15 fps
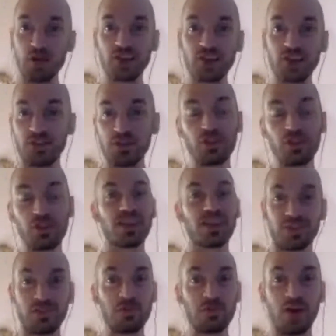watching, if you like
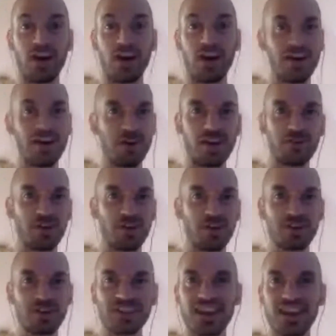
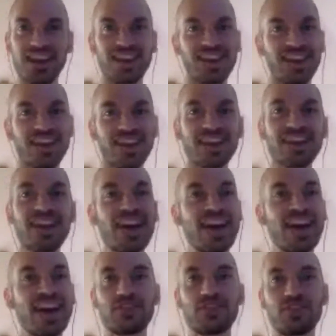And if
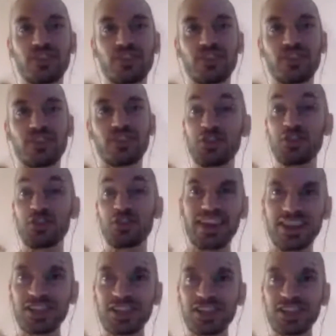you like
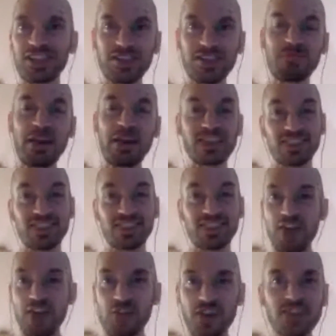Isabel's amazing
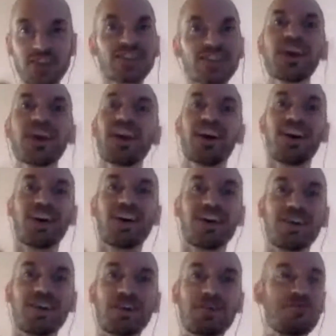effort,
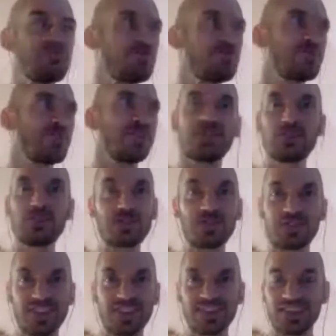this
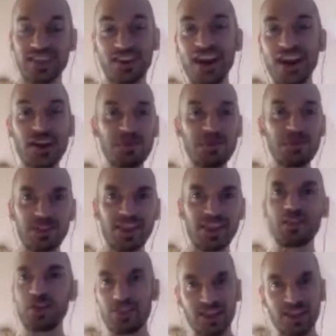incredible thing with
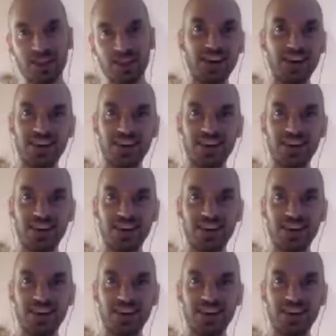like a